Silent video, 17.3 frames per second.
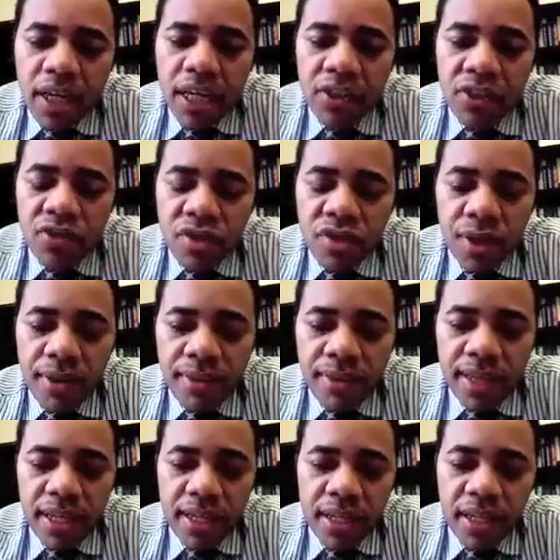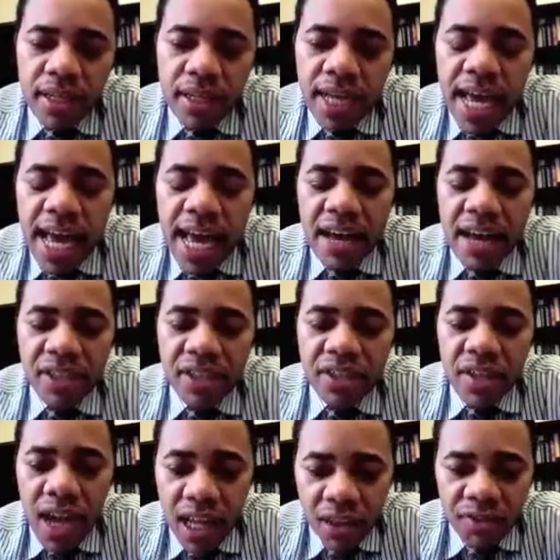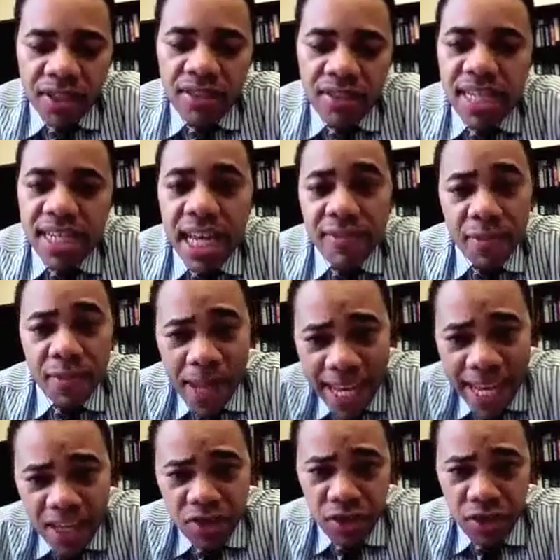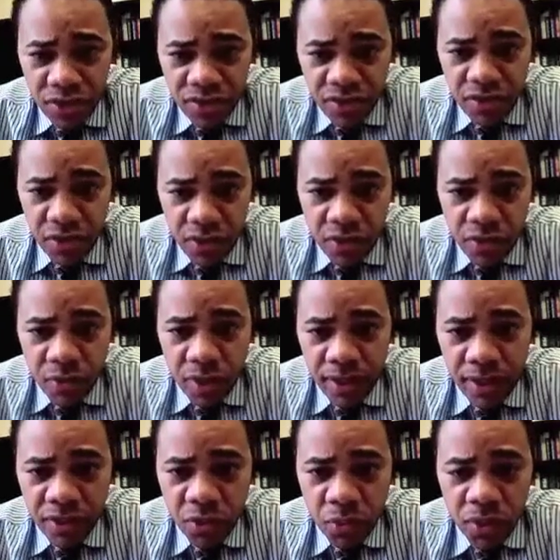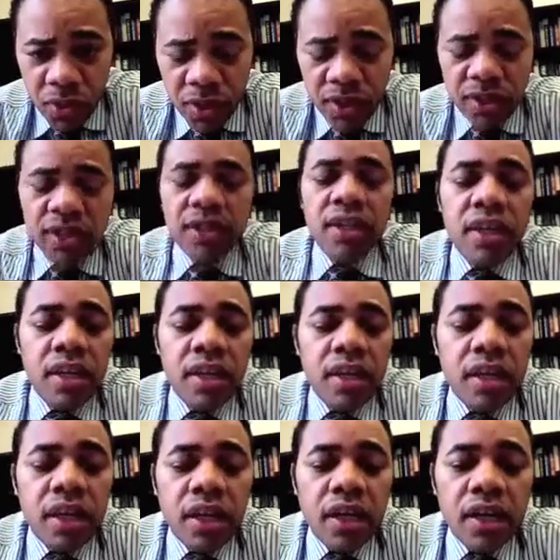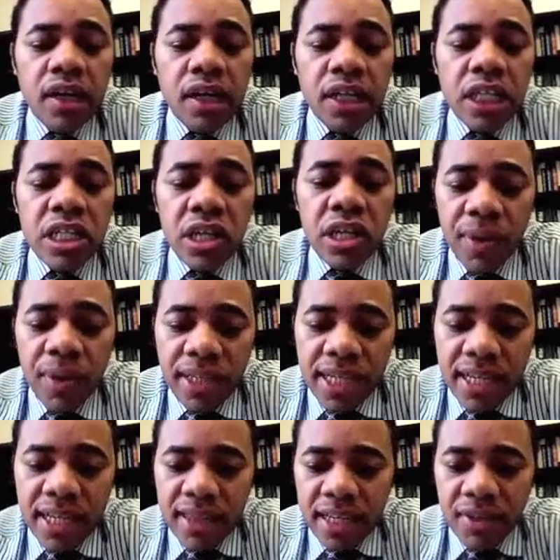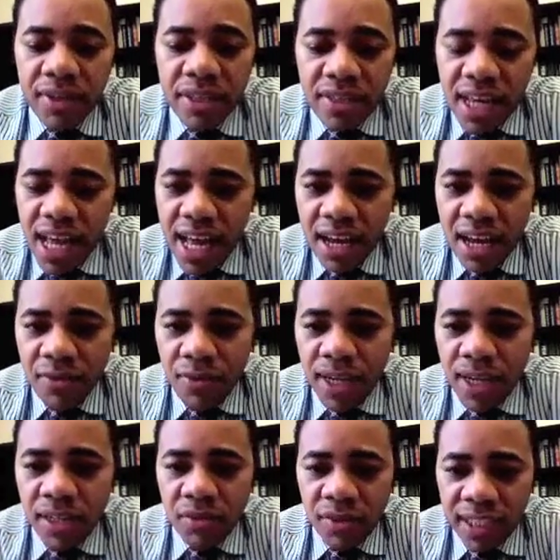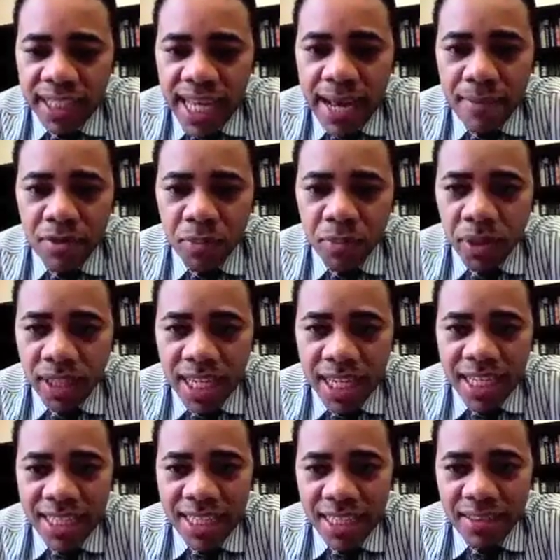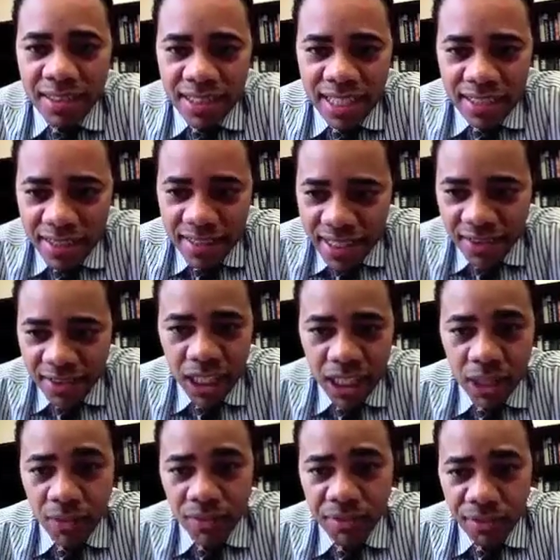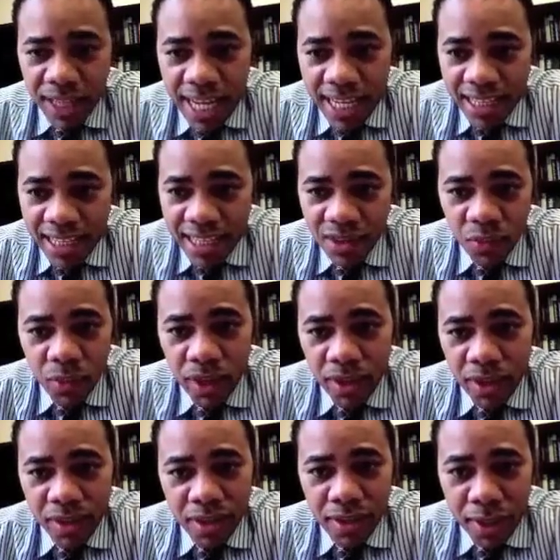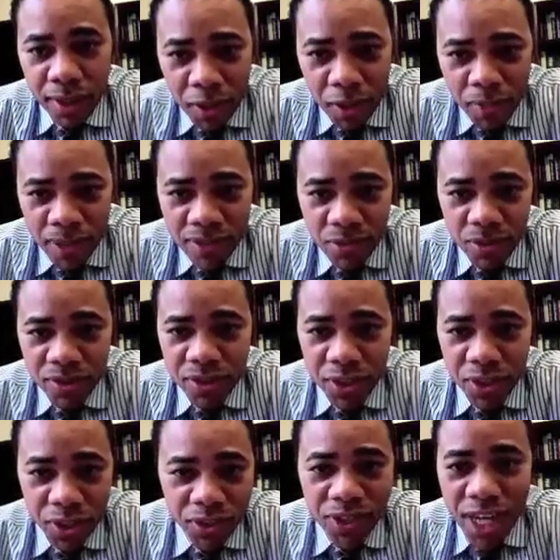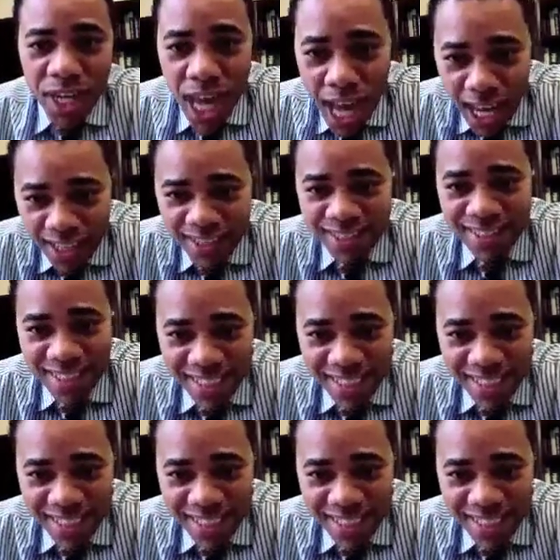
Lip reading: so I think having tolerance and having patience with this work, knowing that there is a high rate of relapse, but that it doesn't necessarily reflect whether the therapist was good or not,